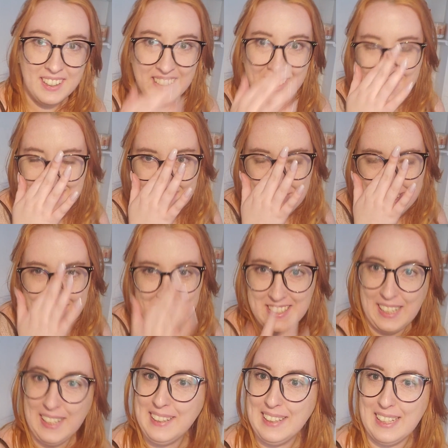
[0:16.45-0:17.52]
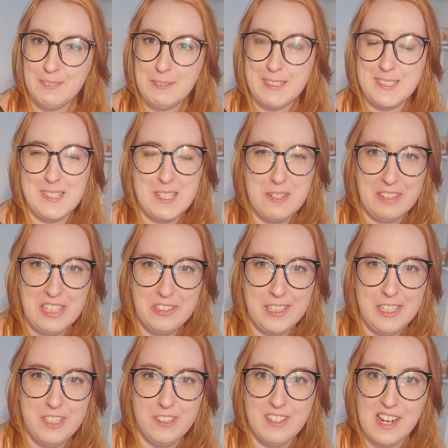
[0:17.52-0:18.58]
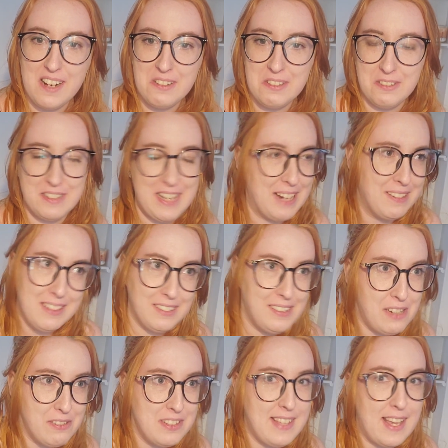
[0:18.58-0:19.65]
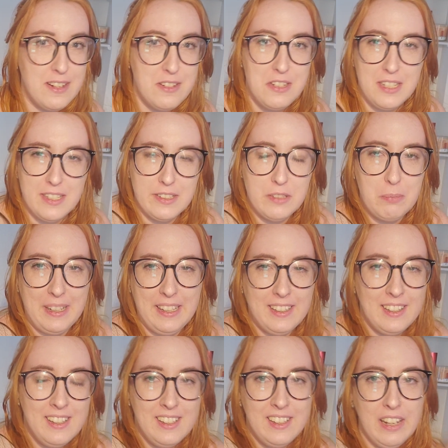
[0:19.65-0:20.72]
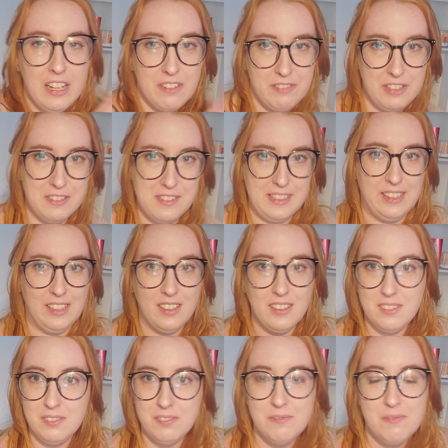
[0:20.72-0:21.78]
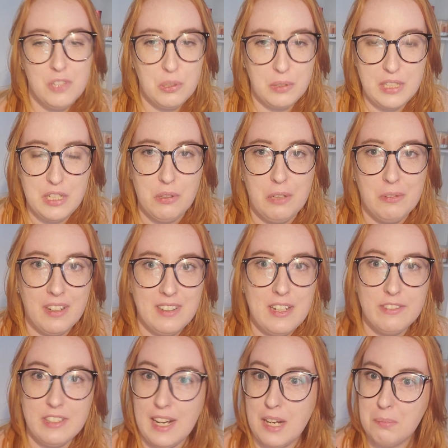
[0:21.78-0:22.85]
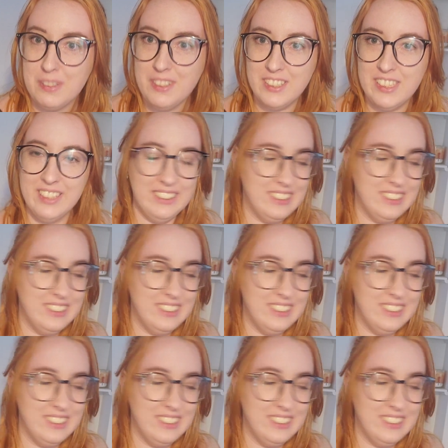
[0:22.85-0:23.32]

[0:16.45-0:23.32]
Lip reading: It's weird saying that because it's 2022 now, so technically it was last year, but it feels like 2021 never happened.